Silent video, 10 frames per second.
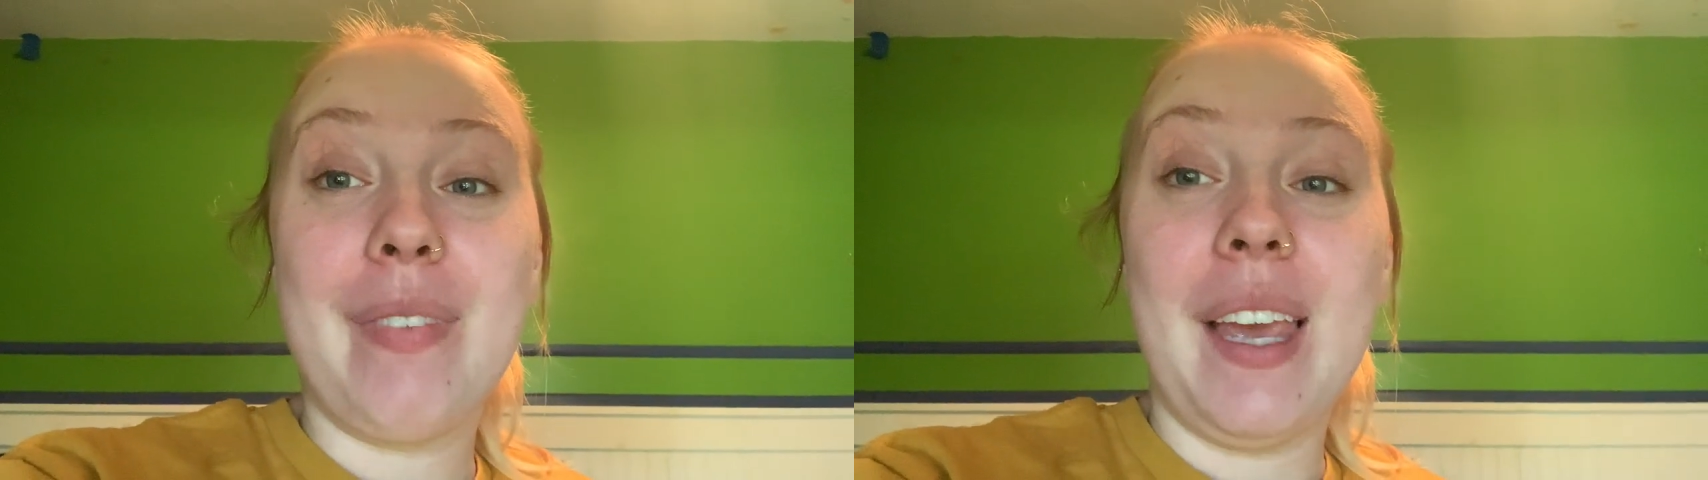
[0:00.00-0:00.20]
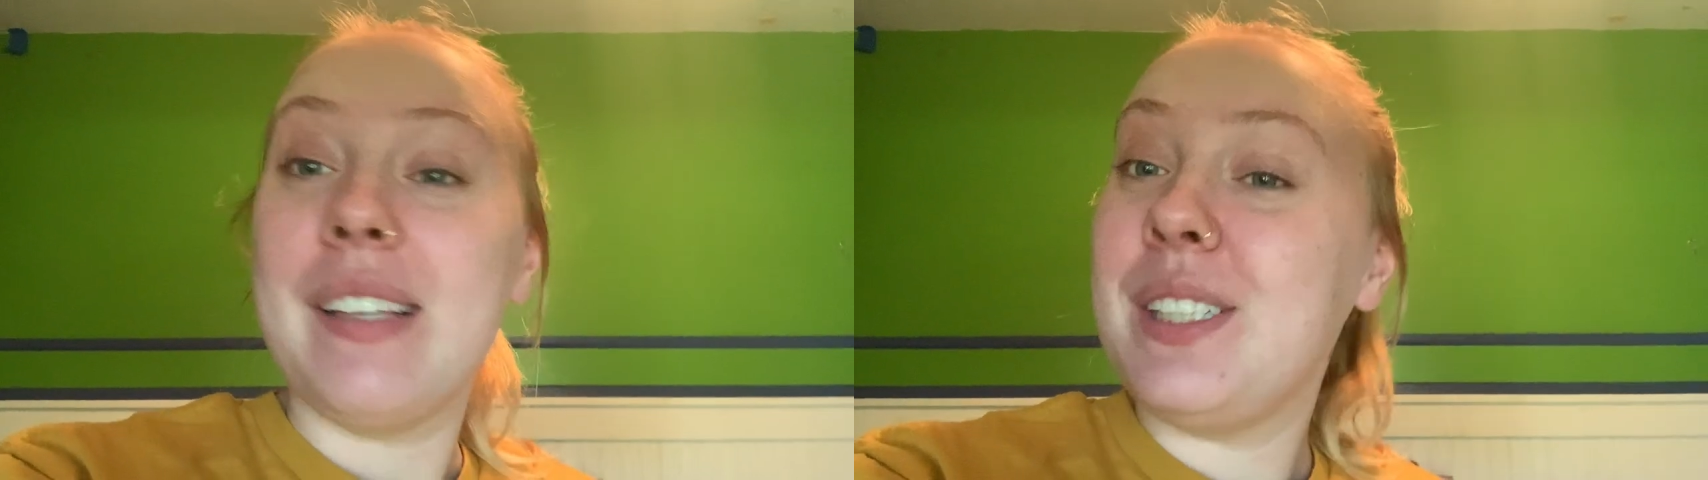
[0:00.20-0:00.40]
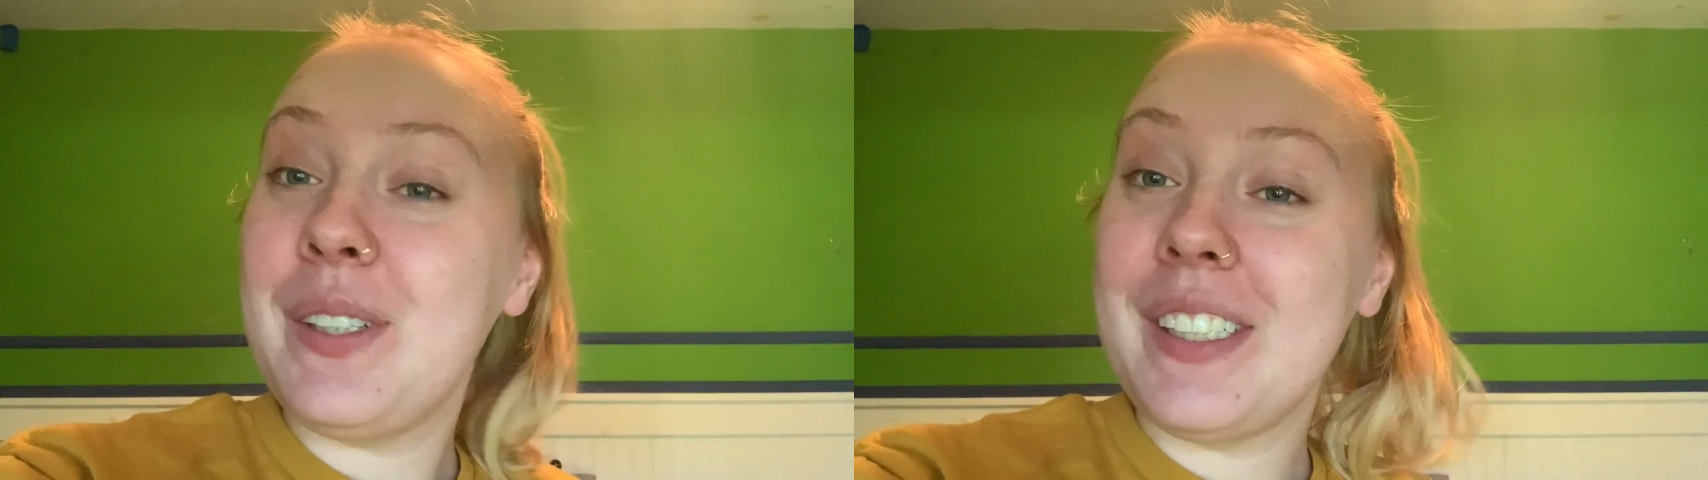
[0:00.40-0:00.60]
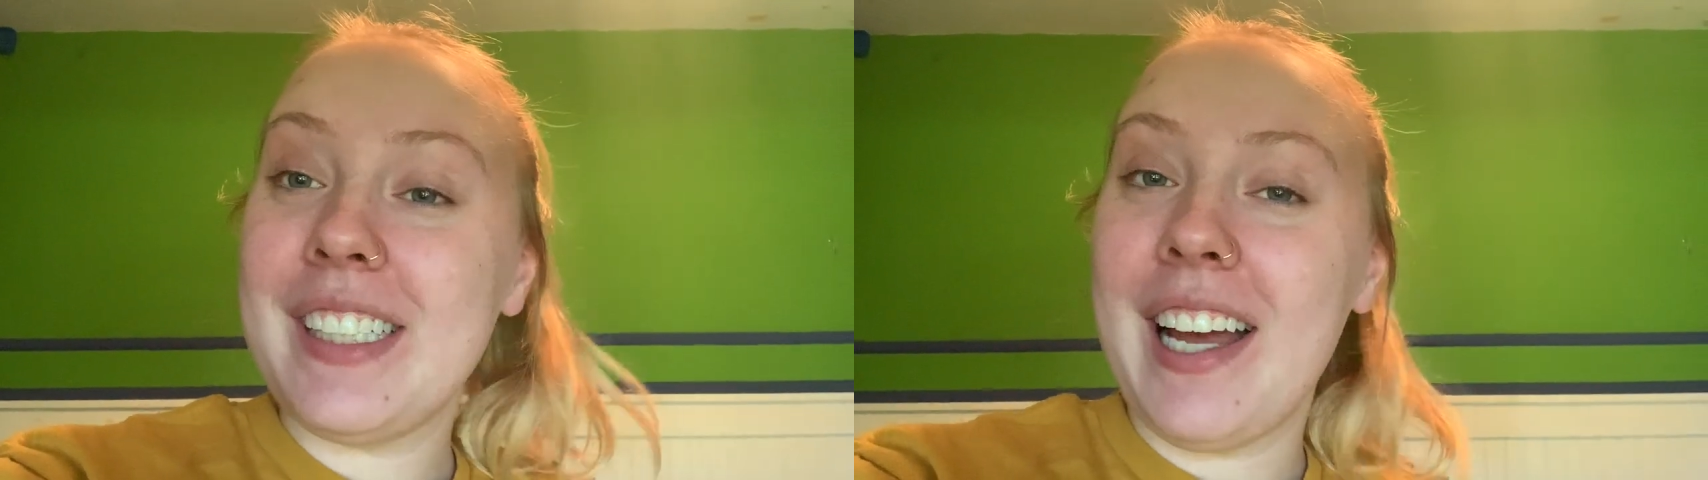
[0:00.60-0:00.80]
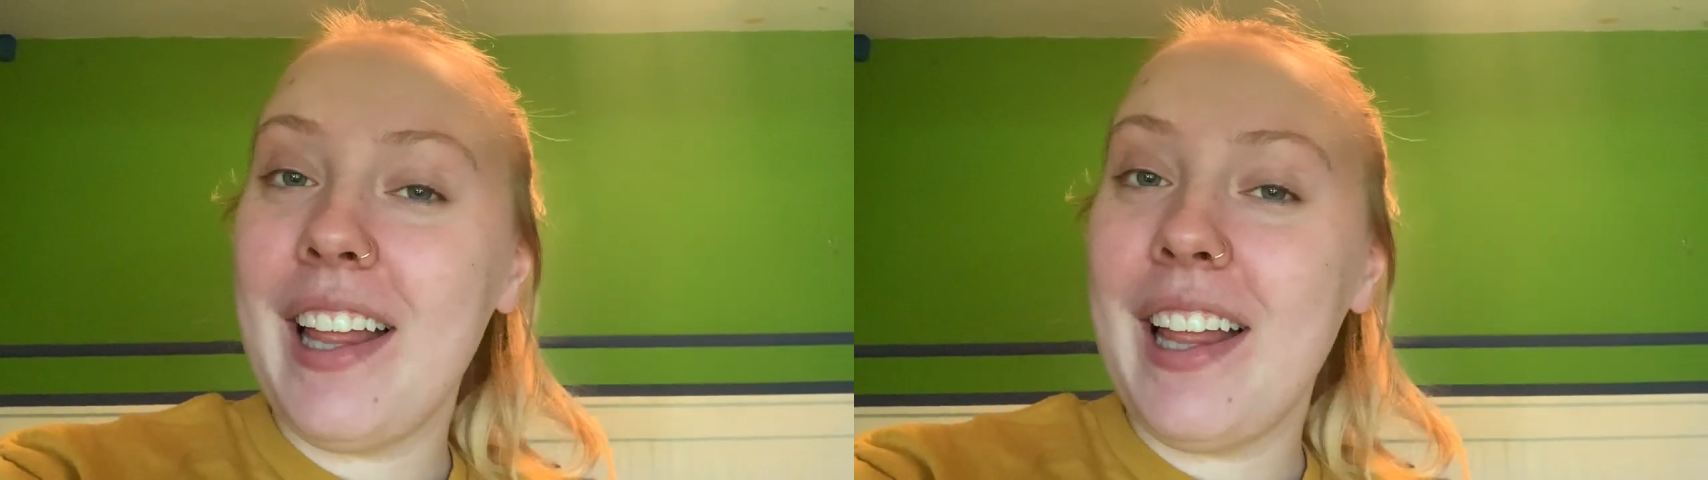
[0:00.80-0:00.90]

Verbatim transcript: As you can tell,